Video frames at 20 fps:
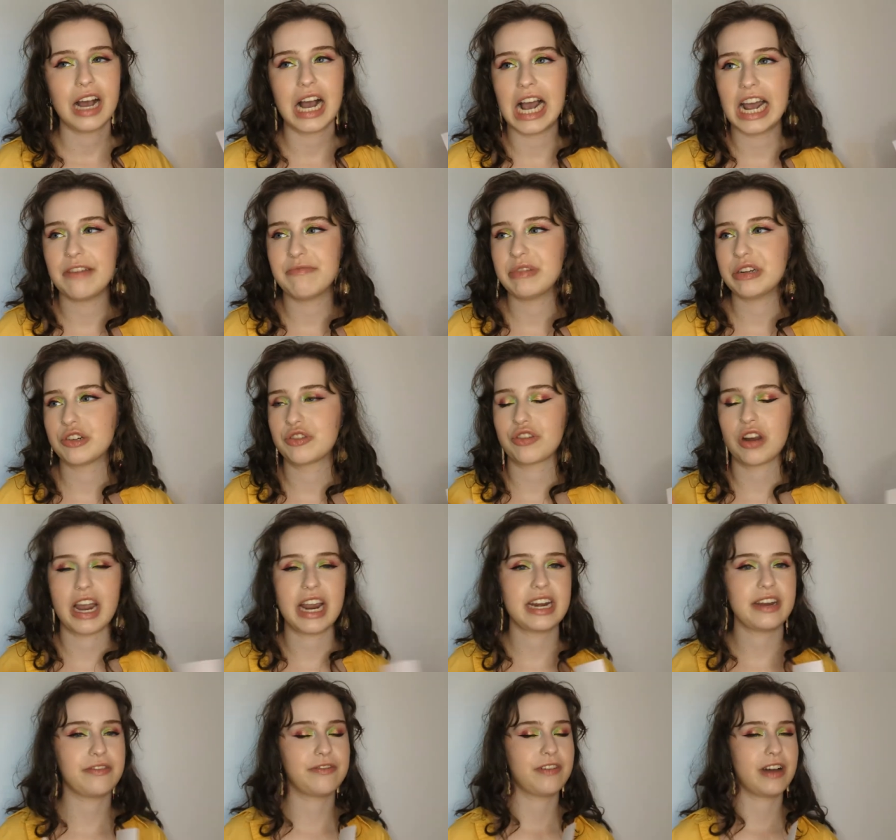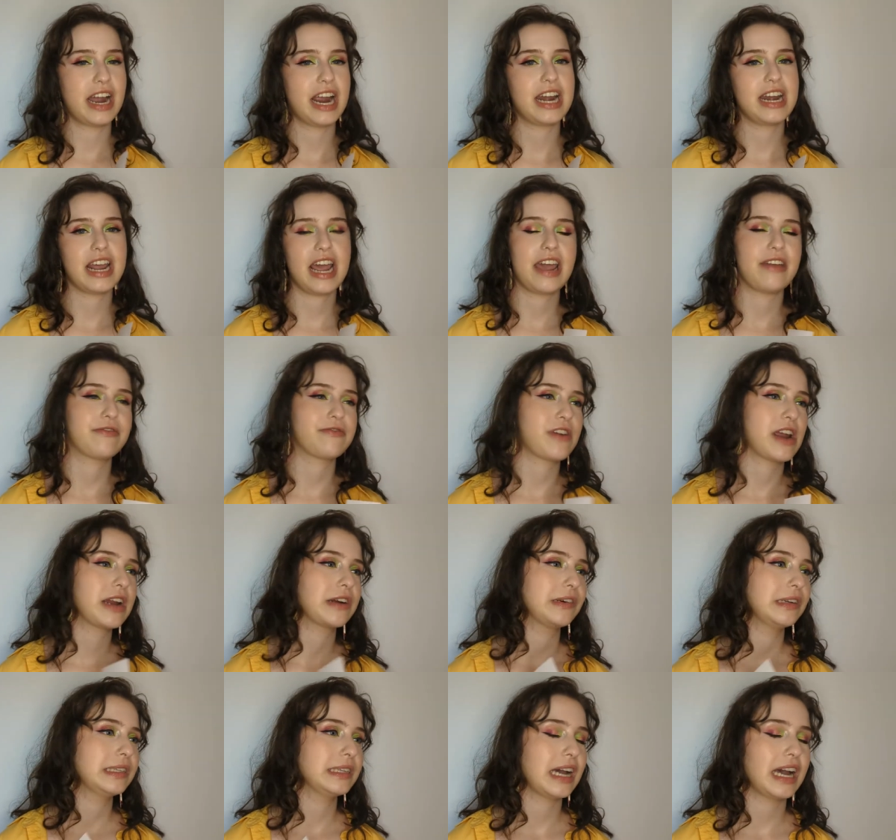I've been trying to find a
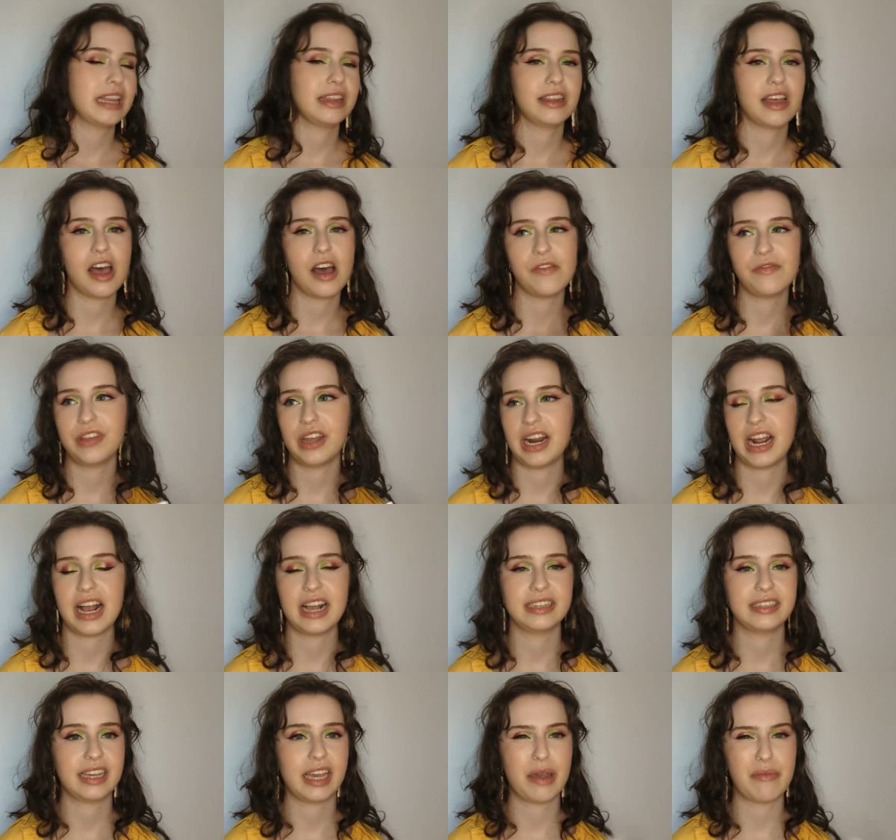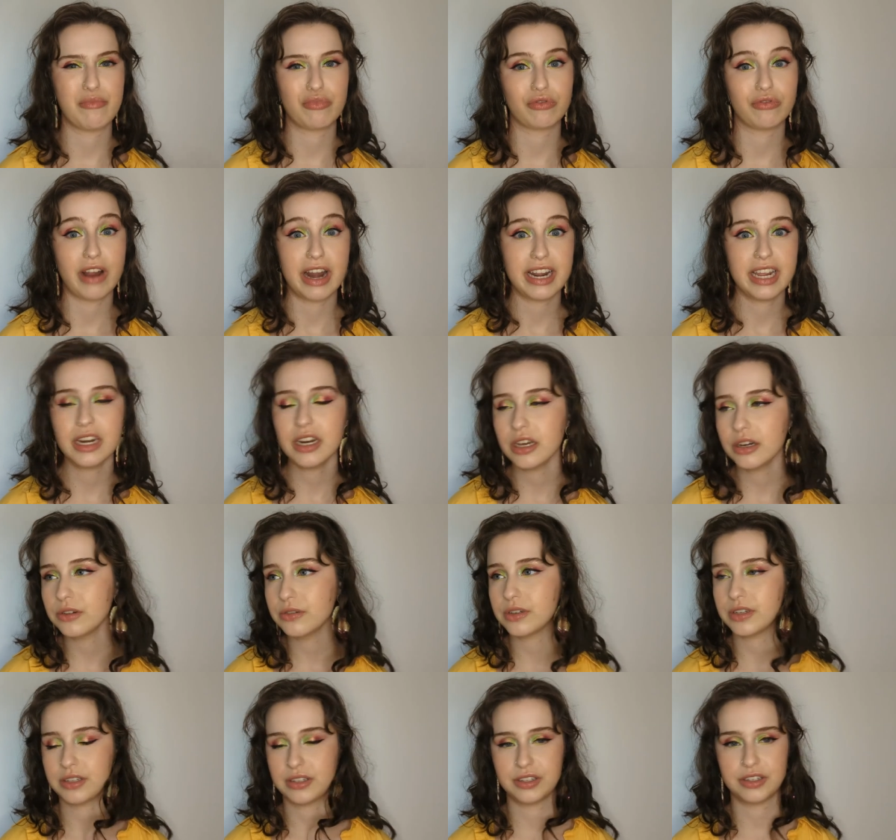fragrance I love that has like a bready
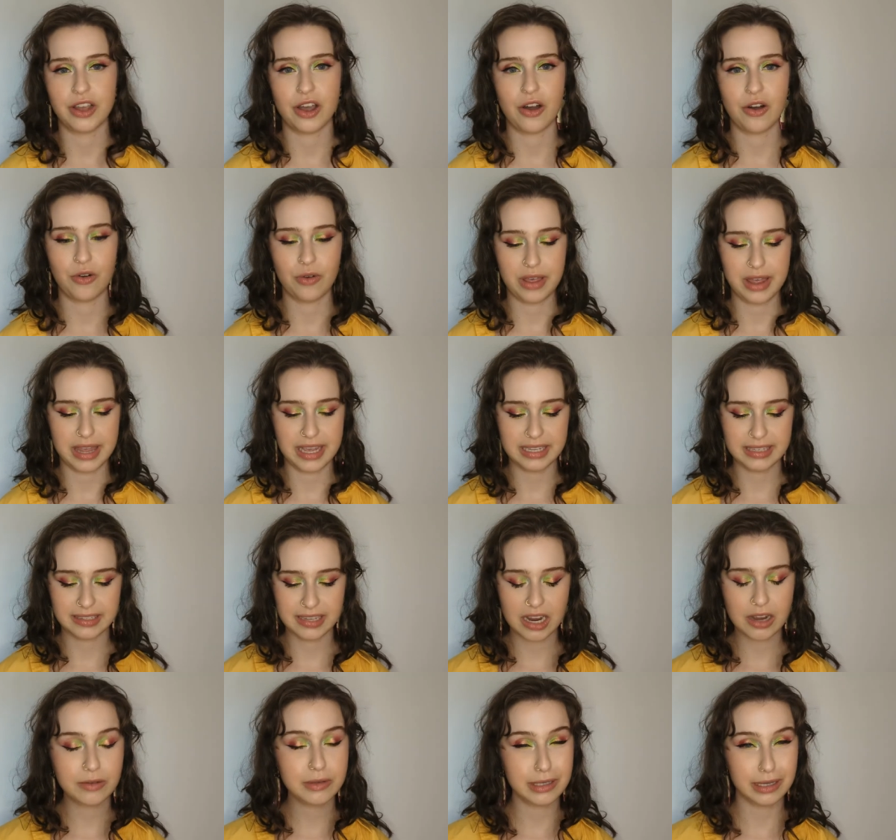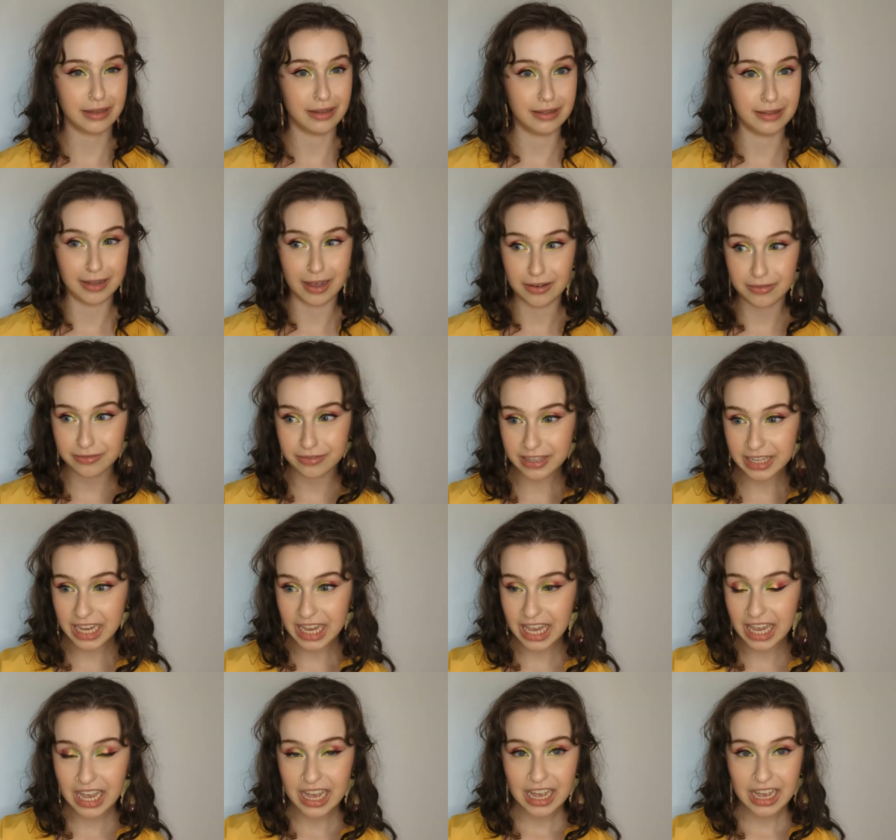note. So this sounds
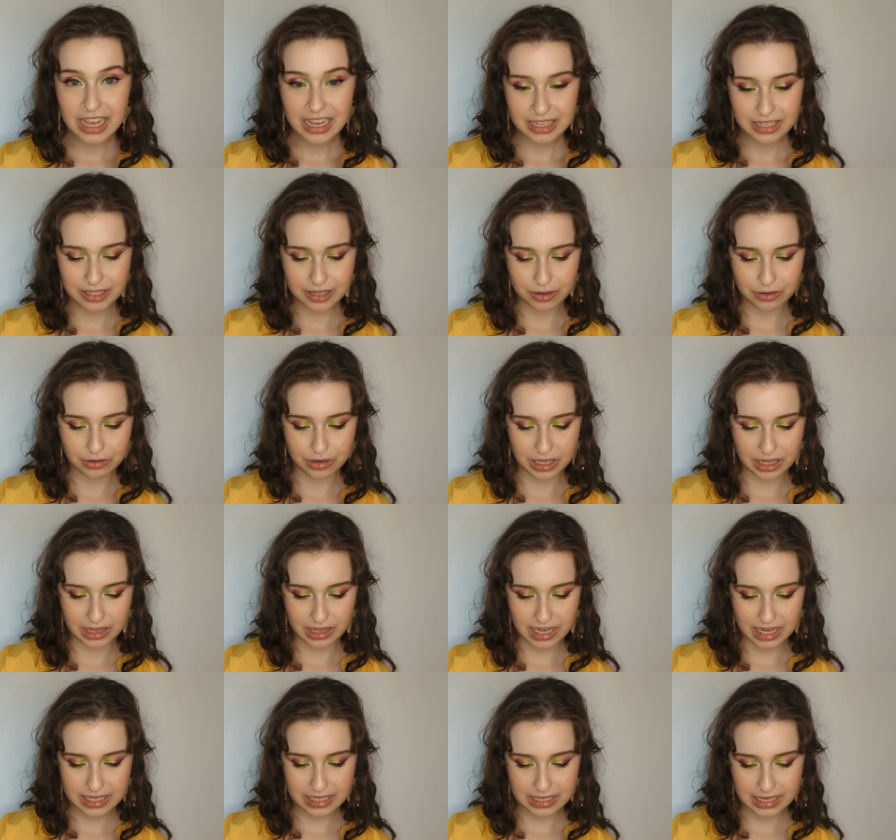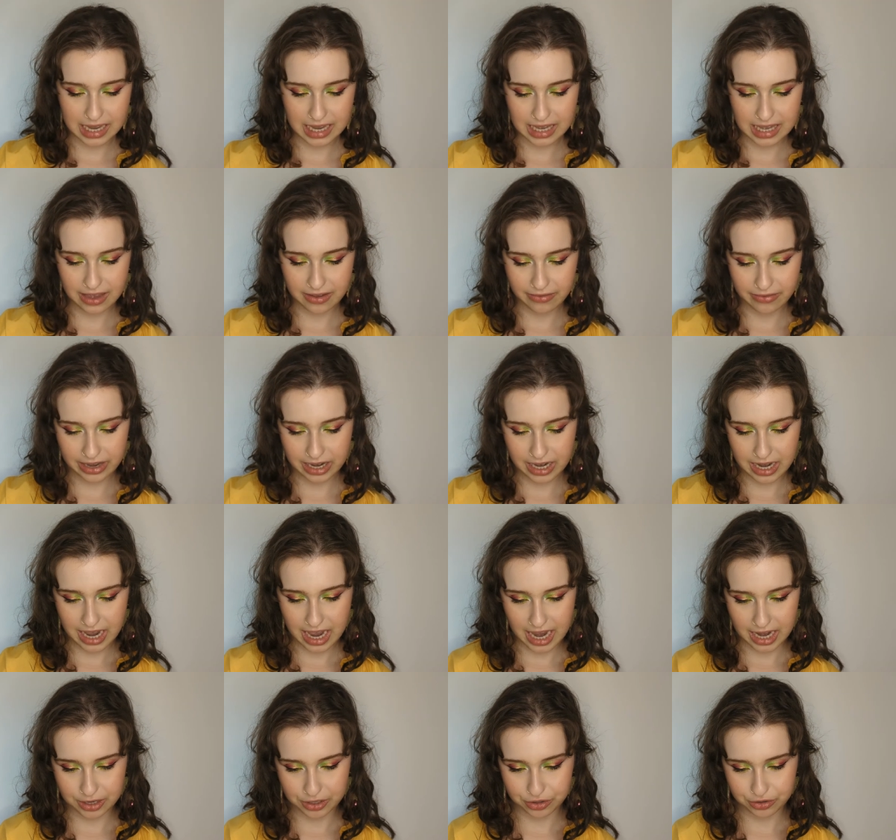lovely. So let's give it
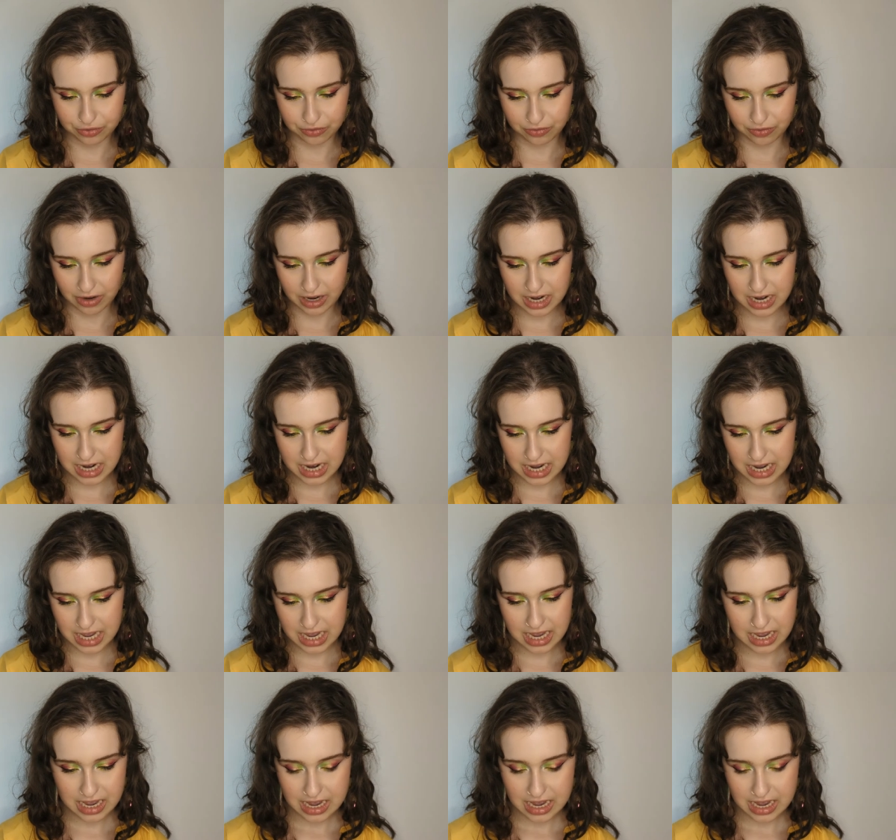a try.